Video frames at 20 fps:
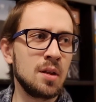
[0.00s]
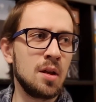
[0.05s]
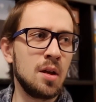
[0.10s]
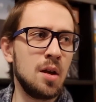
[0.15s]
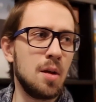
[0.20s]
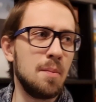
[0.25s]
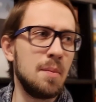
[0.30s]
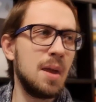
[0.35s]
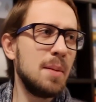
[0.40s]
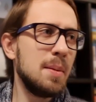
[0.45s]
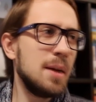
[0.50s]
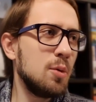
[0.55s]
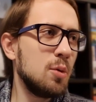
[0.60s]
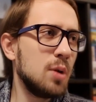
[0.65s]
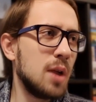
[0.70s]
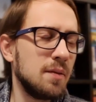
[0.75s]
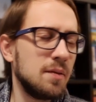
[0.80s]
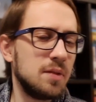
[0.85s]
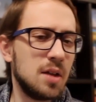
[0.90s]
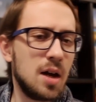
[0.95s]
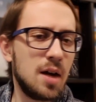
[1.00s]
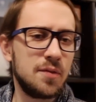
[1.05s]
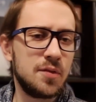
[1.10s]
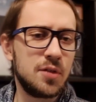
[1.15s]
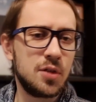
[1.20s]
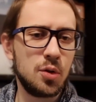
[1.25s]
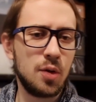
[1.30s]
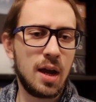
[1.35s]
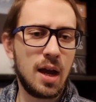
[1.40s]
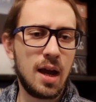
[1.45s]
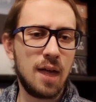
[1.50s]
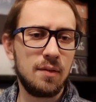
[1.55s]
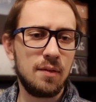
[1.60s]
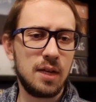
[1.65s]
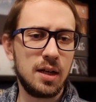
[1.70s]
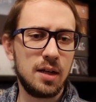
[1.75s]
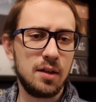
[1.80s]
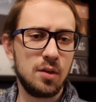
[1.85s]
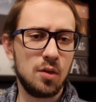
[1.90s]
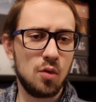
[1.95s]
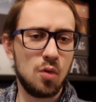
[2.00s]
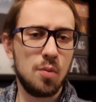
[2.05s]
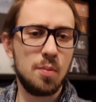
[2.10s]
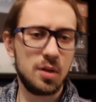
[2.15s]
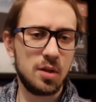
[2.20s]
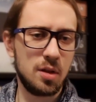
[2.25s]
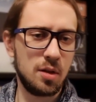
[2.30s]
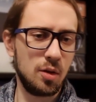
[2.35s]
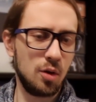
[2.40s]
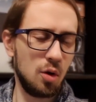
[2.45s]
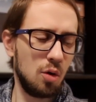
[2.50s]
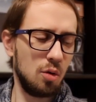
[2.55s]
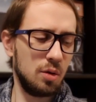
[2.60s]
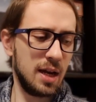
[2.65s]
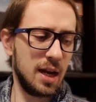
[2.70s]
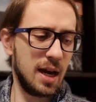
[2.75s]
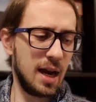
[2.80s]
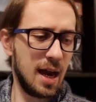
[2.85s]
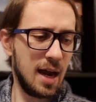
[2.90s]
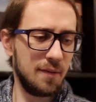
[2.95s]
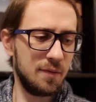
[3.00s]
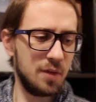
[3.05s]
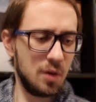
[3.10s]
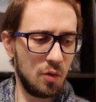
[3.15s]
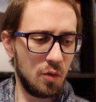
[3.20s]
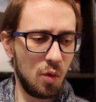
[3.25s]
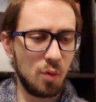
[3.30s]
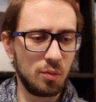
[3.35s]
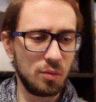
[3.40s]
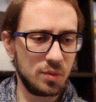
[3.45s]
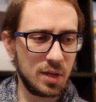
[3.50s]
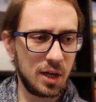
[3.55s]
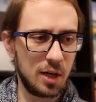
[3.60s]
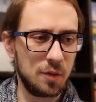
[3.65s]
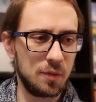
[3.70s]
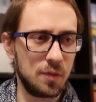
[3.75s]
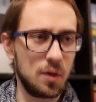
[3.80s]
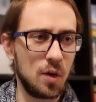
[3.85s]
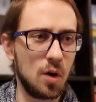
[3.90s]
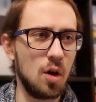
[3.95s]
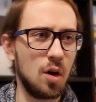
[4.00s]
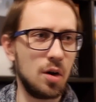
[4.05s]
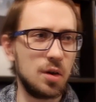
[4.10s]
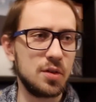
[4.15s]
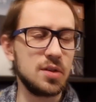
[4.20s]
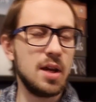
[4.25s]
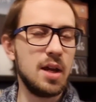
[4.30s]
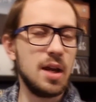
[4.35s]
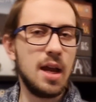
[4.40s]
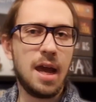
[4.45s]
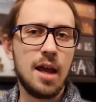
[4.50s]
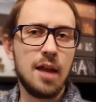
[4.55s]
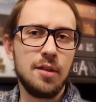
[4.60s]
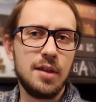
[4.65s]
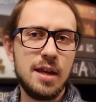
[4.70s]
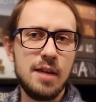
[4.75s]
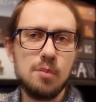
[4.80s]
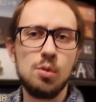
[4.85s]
Maybe I would have loved to have, like, the robot and the girl, they have their own deck of cards, and the evil